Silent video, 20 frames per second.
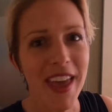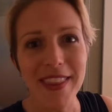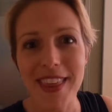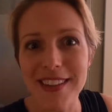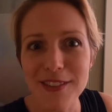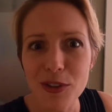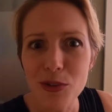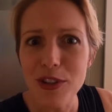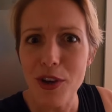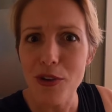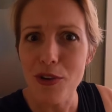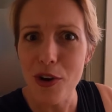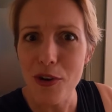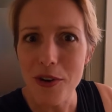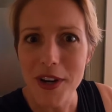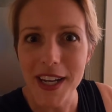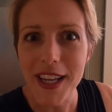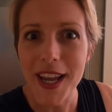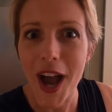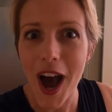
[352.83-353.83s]
There's also
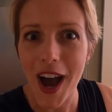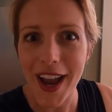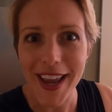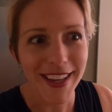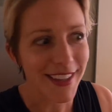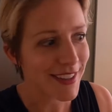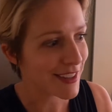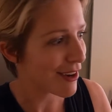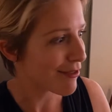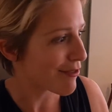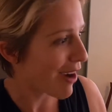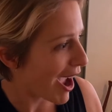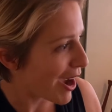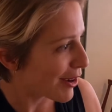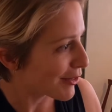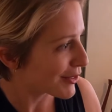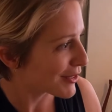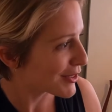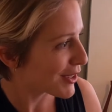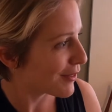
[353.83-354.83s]
googly eyes
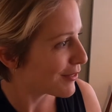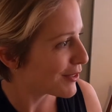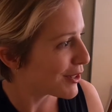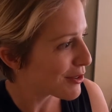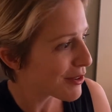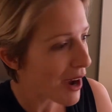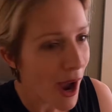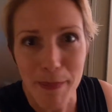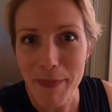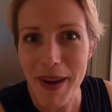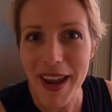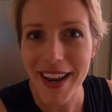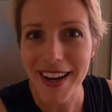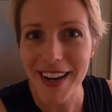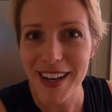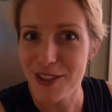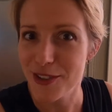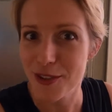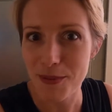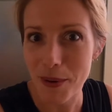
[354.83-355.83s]
around, so if you come in
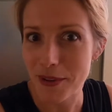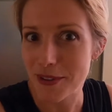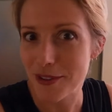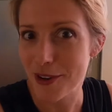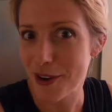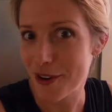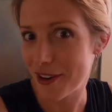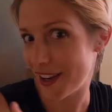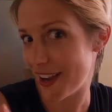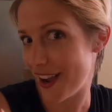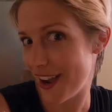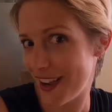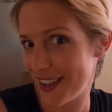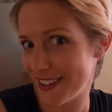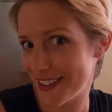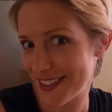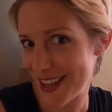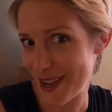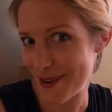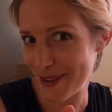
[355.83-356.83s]
and you spot some googly
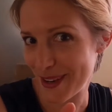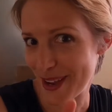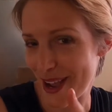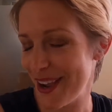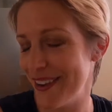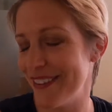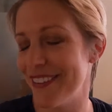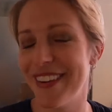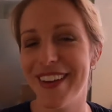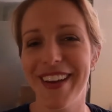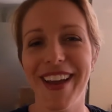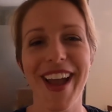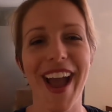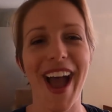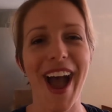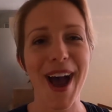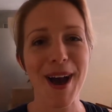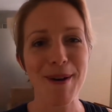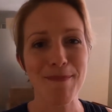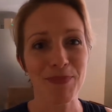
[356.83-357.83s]
eyes, there we go.
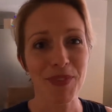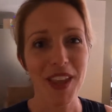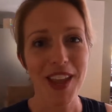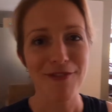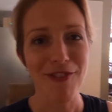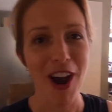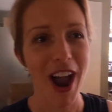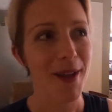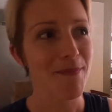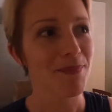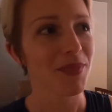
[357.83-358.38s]
Right,